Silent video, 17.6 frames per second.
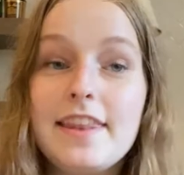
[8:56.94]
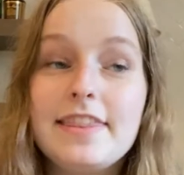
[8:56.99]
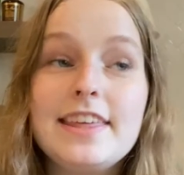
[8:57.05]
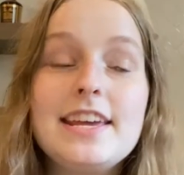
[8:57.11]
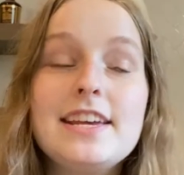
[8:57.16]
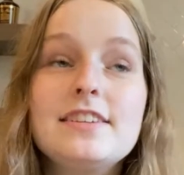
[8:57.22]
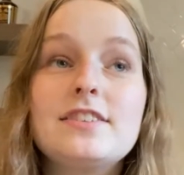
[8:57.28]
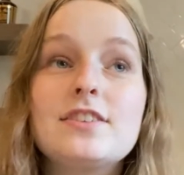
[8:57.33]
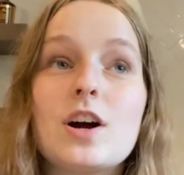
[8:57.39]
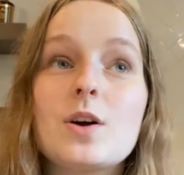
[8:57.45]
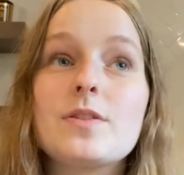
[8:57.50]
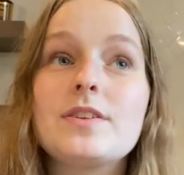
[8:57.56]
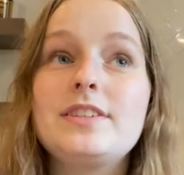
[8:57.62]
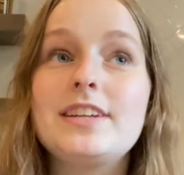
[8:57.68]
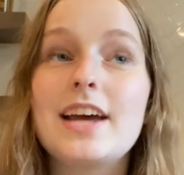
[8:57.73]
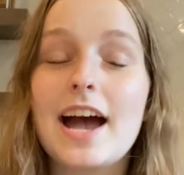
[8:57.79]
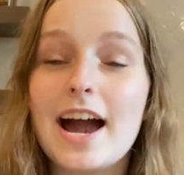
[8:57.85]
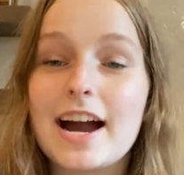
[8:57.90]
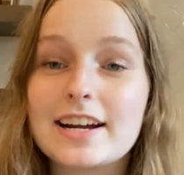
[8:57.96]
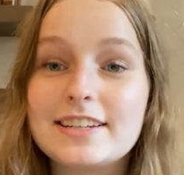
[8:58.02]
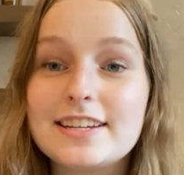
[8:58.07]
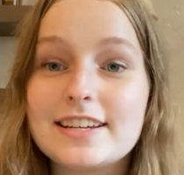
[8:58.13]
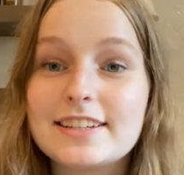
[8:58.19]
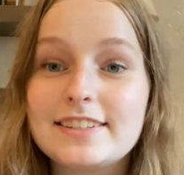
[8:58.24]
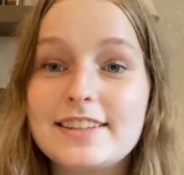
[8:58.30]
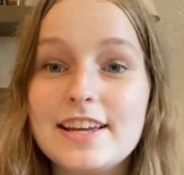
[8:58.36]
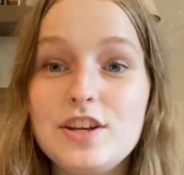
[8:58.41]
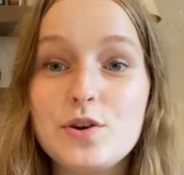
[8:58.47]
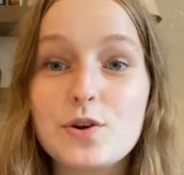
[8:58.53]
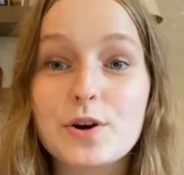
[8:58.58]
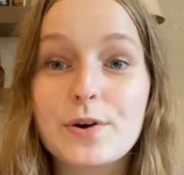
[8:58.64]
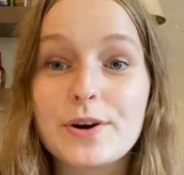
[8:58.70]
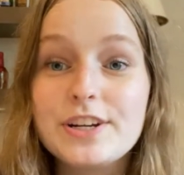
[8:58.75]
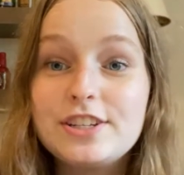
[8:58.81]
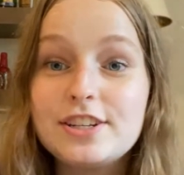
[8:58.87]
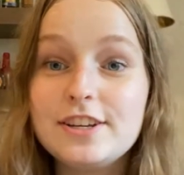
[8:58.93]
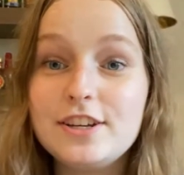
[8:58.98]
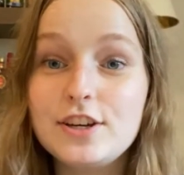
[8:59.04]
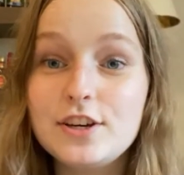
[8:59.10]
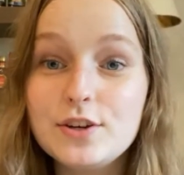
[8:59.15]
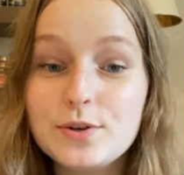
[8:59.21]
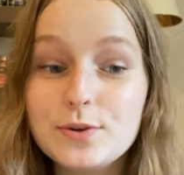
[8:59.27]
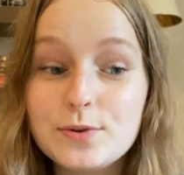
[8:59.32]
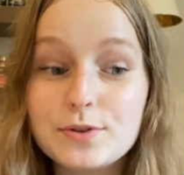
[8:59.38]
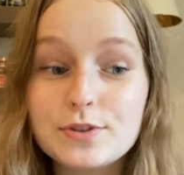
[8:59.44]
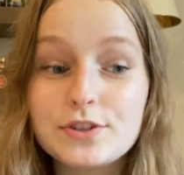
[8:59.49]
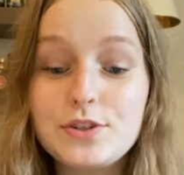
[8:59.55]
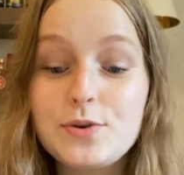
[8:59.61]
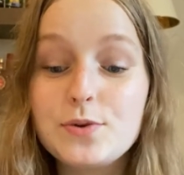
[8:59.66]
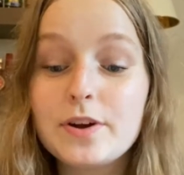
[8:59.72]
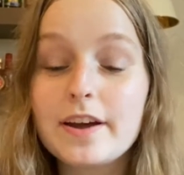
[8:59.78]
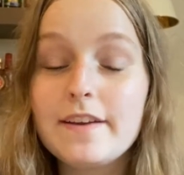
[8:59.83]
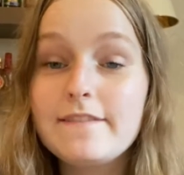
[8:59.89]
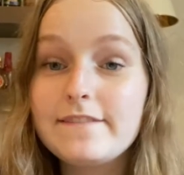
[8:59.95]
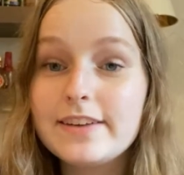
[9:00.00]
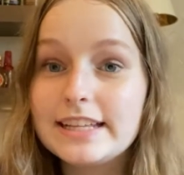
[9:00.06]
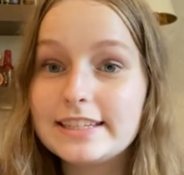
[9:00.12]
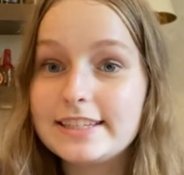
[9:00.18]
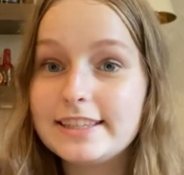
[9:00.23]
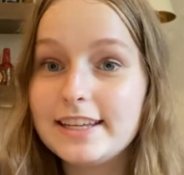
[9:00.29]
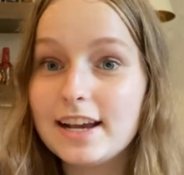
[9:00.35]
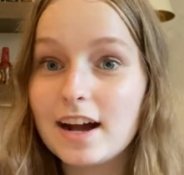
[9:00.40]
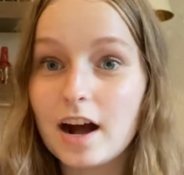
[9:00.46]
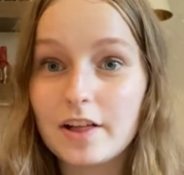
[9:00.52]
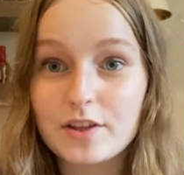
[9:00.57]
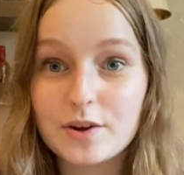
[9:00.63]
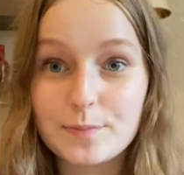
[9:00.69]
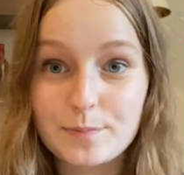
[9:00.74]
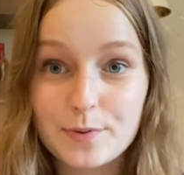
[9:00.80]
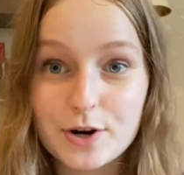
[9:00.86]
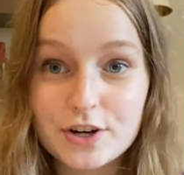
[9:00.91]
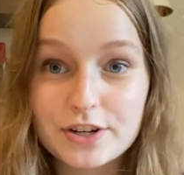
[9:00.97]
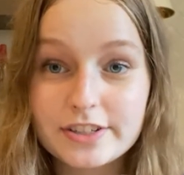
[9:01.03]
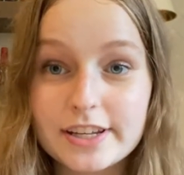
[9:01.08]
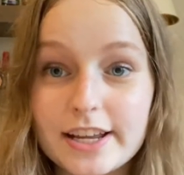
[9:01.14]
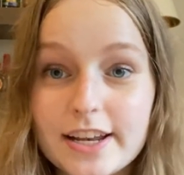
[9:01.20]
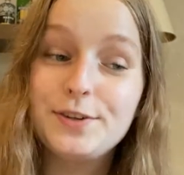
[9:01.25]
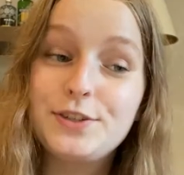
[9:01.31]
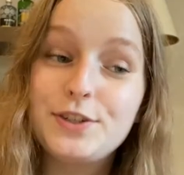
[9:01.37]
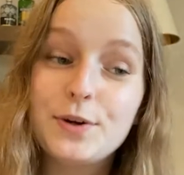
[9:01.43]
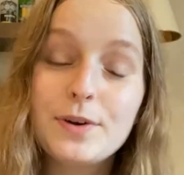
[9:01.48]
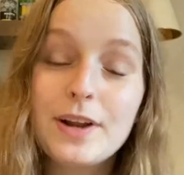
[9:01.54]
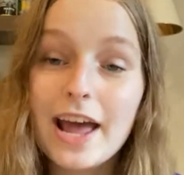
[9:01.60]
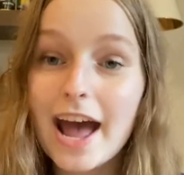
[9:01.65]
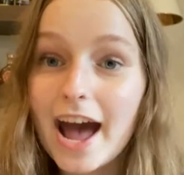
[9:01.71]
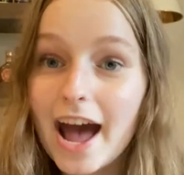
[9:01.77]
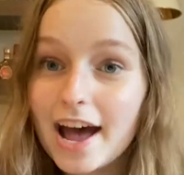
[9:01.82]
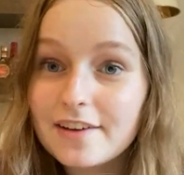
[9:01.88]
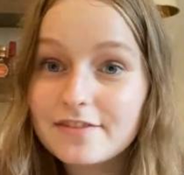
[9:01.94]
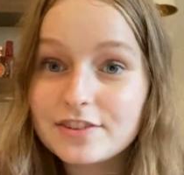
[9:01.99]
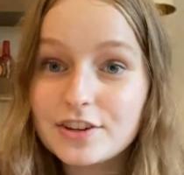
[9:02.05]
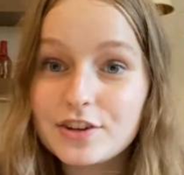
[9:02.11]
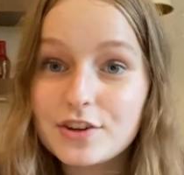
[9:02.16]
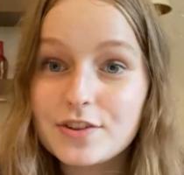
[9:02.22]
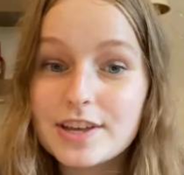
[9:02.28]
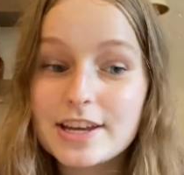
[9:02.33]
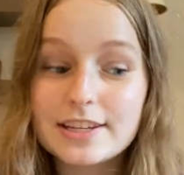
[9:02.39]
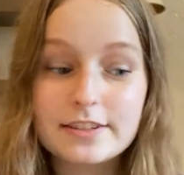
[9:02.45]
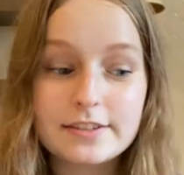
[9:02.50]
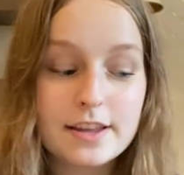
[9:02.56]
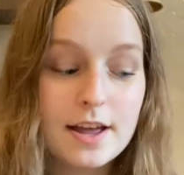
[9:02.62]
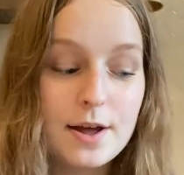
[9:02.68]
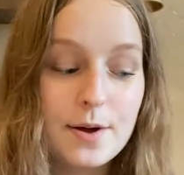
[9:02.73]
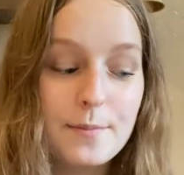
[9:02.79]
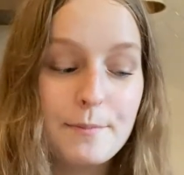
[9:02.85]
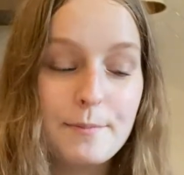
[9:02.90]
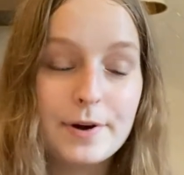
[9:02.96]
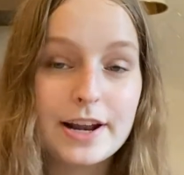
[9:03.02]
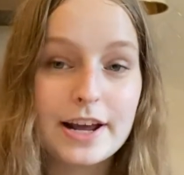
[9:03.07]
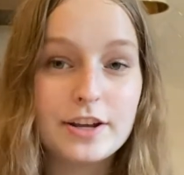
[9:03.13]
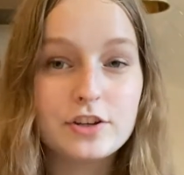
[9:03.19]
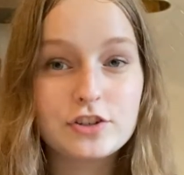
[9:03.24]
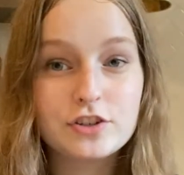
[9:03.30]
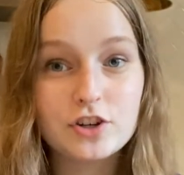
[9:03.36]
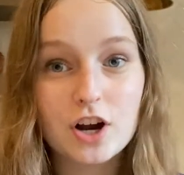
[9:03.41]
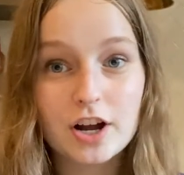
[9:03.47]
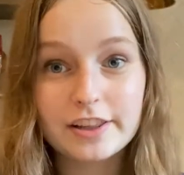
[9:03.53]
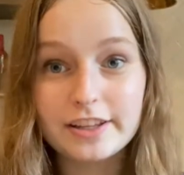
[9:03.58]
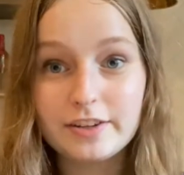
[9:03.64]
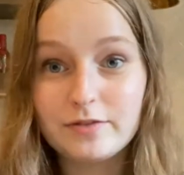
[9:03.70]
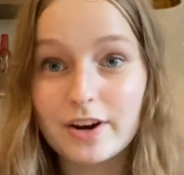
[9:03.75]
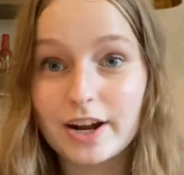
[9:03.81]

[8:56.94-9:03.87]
And these are the tactics that you're going to use to convince the other person. You don't have to do this, but I strongly